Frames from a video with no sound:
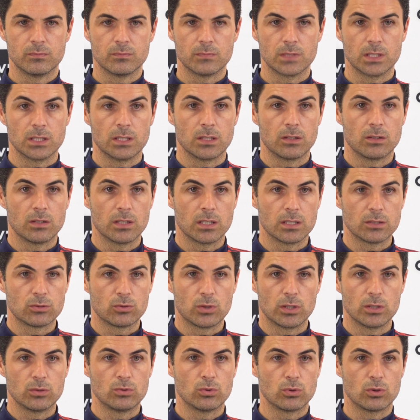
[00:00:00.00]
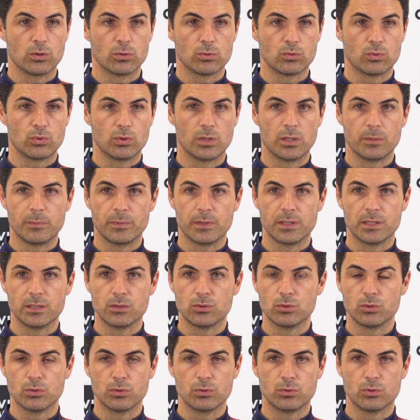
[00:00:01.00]
That they're going to try to come to the
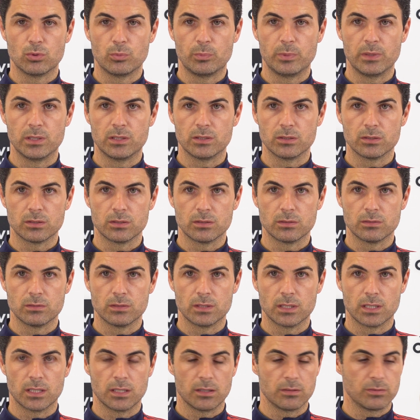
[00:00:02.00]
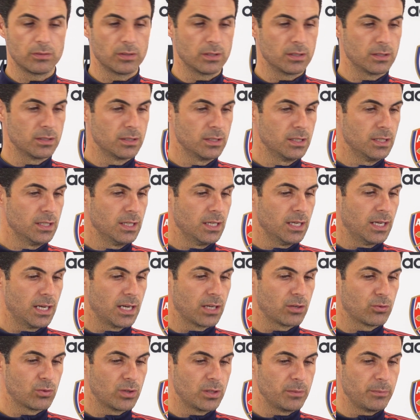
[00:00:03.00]
Emirates to beat us. They have
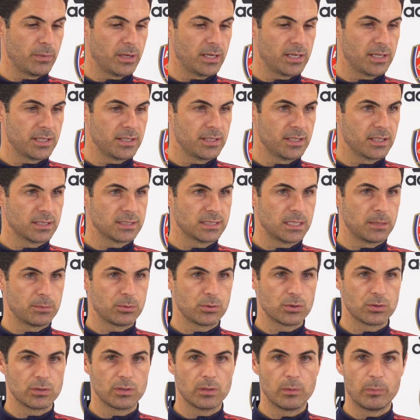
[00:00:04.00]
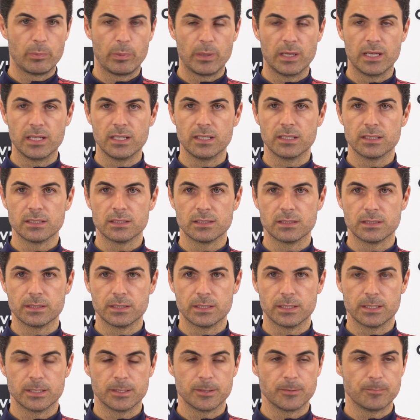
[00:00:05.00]
a great manager, exceptional players,
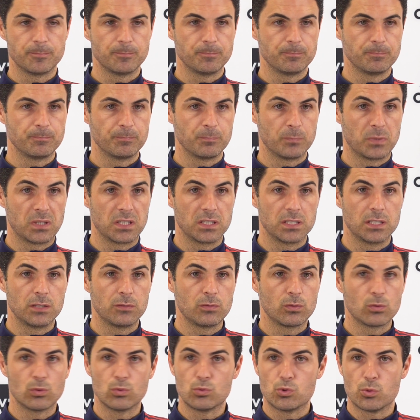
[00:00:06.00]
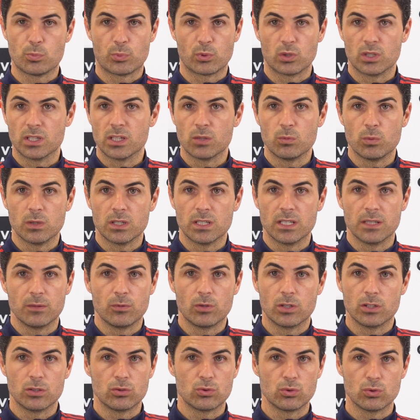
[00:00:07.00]
very difficult to predict what they're
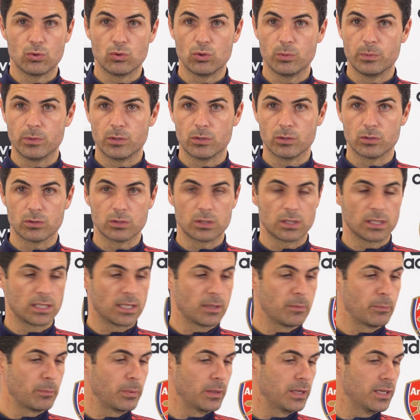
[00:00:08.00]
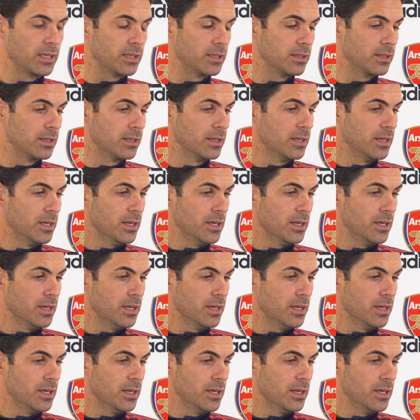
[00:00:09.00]
going to do because they can play in